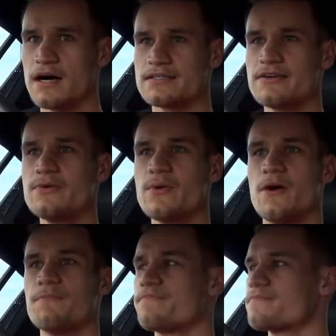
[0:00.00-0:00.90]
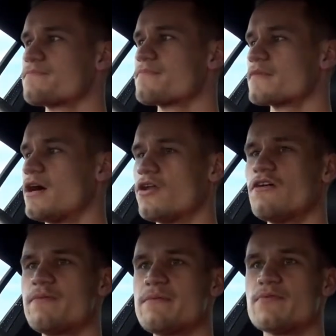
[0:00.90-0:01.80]
I'll tell you what, a
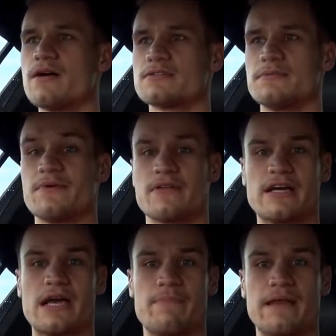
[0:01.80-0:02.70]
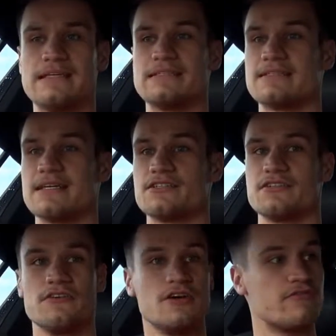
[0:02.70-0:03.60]
lot of people ask me whether I get police
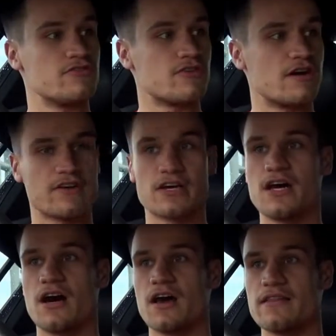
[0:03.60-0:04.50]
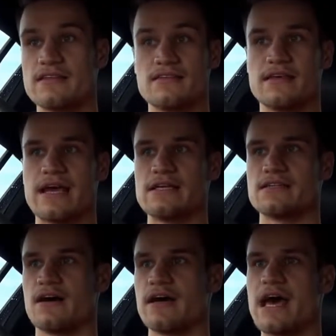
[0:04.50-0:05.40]
attention for driving a car like this at the
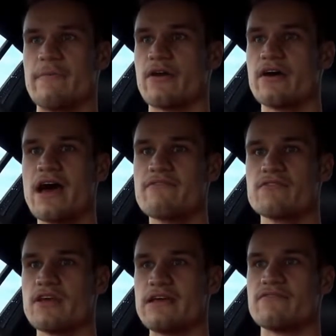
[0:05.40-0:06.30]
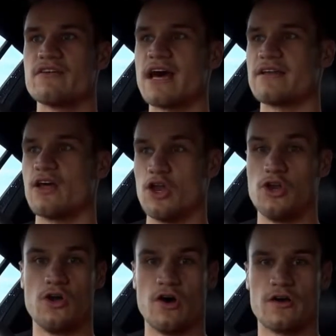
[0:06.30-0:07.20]
age that I am, and I haven't even had a
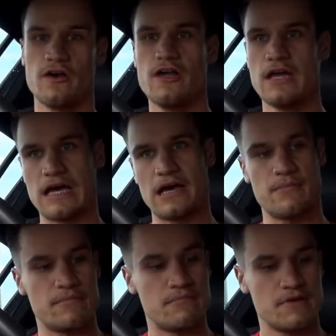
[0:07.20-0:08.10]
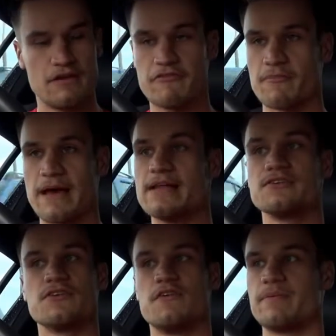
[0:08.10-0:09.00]
look from any
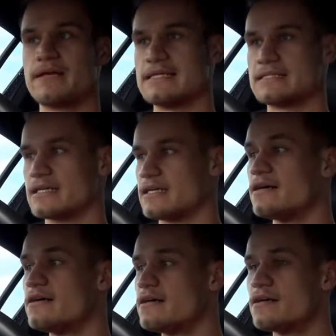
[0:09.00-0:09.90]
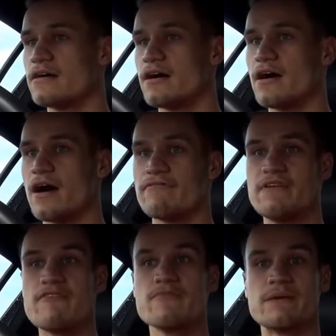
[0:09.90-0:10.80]
sort of police car. I've
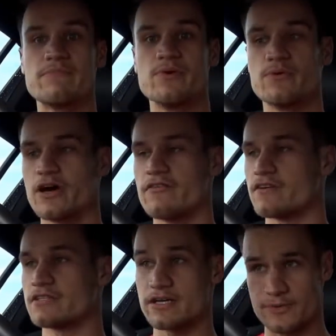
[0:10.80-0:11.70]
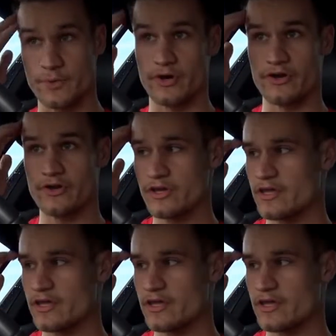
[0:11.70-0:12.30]
never been pulled over, touch wood.